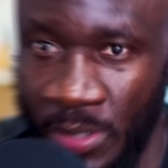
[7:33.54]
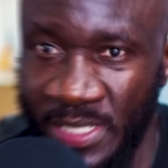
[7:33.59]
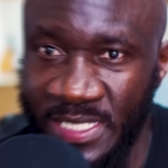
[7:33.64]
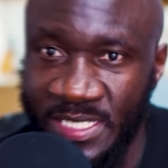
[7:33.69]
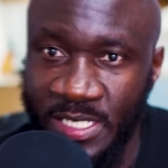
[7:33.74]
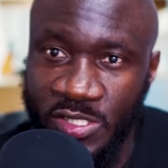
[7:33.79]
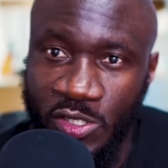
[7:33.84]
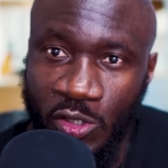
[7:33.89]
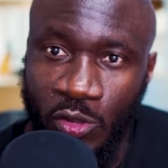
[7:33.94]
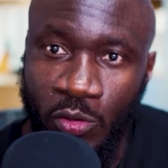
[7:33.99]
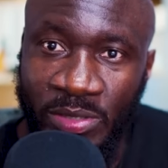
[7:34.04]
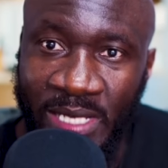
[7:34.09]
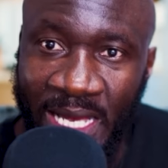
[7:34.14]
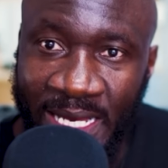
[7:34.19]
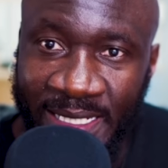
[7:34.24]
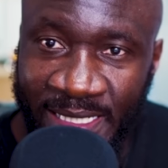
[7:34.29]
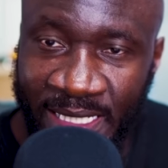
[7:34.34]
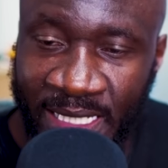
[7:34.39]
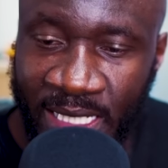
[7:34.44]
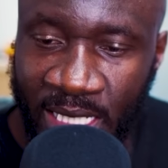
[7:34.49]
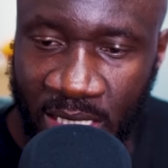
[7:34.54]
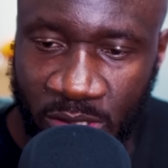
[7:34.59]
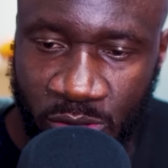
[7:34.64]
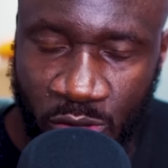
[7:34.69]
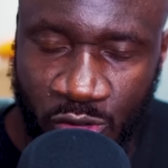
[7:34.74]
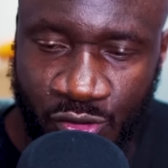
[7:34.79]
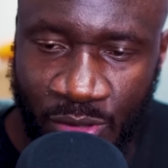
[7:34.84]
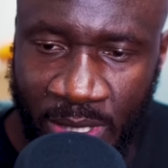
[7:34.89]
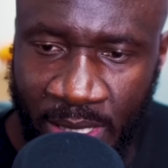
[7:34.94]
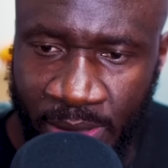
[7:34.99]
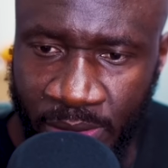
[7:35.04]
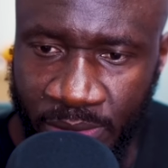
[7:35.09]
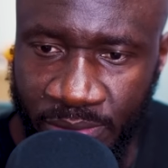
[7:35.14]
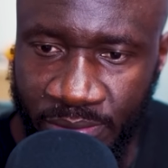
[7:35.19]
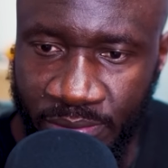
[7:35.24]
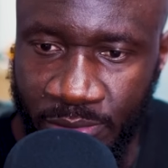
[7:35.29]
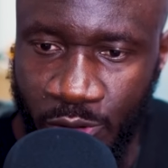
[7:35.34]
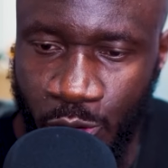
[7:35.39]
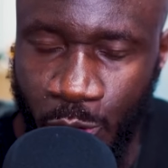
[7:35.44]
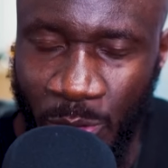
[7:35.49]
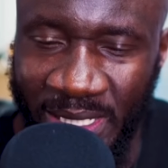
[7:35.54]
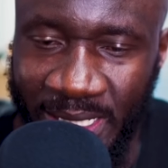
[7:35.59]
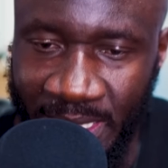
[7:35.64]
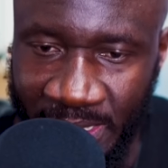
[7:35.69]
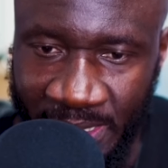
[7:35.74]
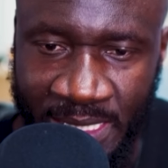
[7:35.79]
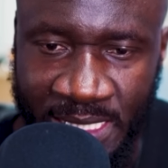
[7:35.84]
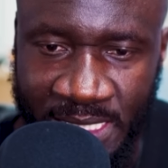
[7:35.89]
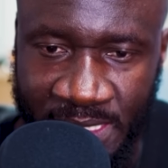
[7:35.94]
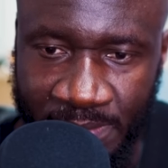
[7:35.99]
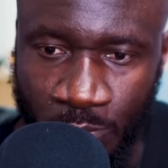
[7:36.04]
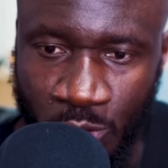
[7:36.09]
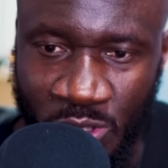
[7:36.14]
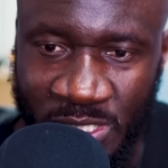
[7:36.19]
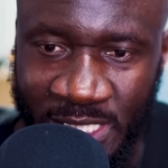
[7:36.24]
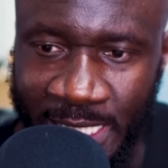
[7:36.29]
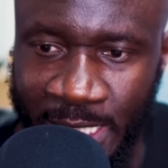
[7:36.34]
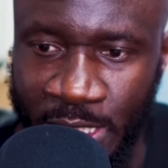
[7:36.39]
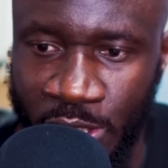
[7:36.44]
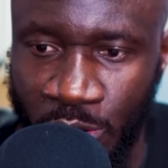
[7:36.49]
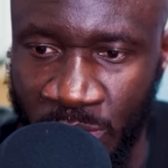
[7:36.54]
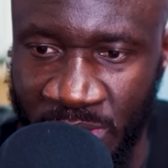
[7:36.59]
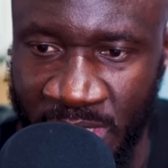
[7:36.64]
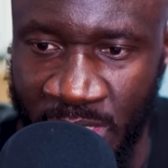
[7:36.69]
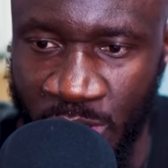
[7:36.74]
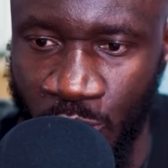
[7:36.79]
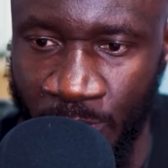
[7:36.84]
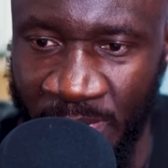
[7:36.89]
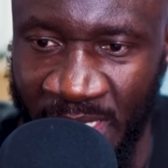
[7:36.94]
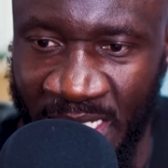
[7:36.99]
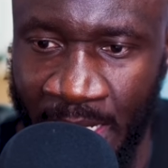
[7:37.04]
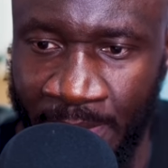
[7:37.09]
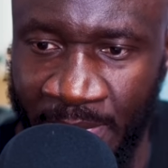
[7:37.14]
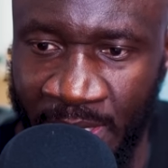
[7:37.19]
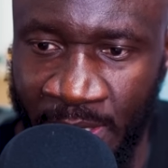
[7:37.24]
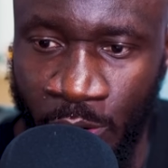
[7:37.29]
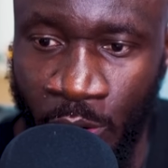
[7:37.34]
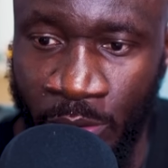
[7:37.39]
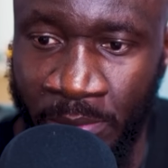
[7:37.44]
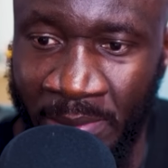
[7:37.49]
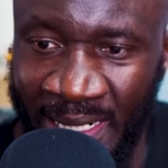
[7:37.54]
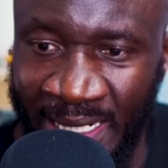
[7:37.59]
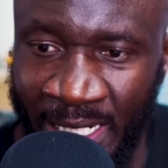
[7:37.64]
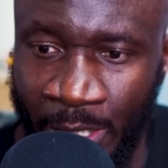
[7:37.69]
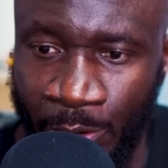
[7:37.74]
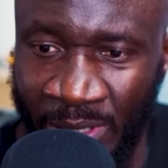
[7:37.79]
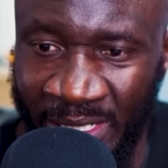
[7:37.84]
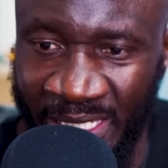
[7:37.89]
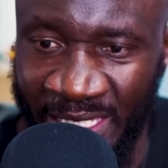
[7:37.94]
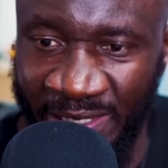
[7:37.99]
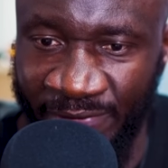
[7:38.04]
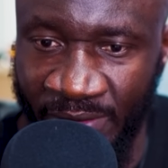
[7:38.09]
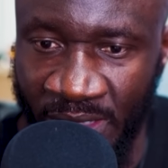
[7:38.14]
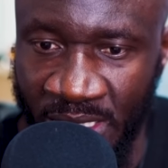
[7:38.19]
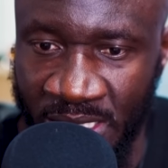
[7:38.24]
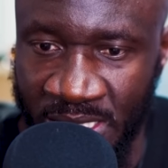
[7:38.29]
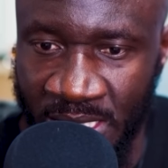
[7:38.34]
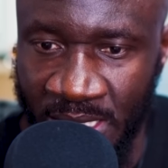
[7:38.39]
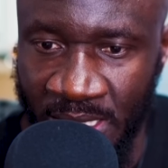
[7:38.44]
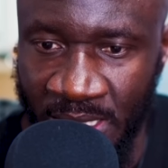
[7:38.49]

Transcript: is this a good idea to try to tweak these mosquitoes into becoming non-malaria givers?